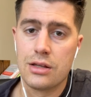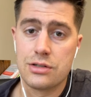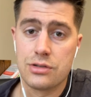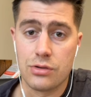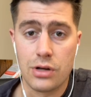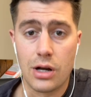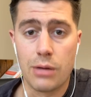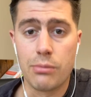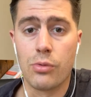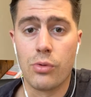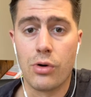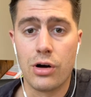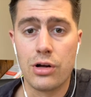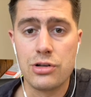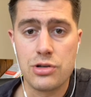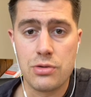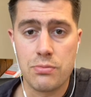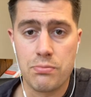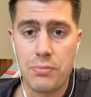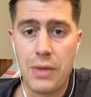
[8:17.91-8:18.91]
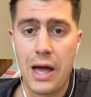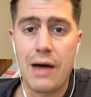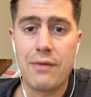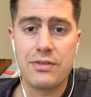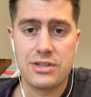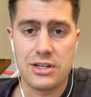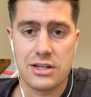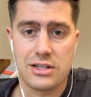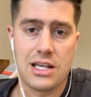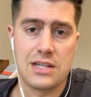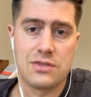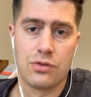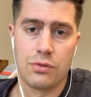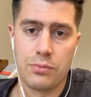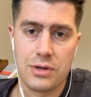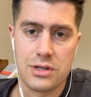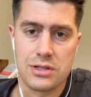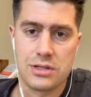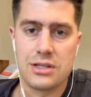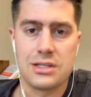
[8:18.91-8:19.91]
So number one, have a successful
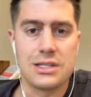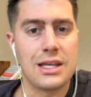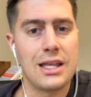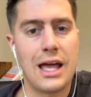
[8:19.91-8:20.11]
business.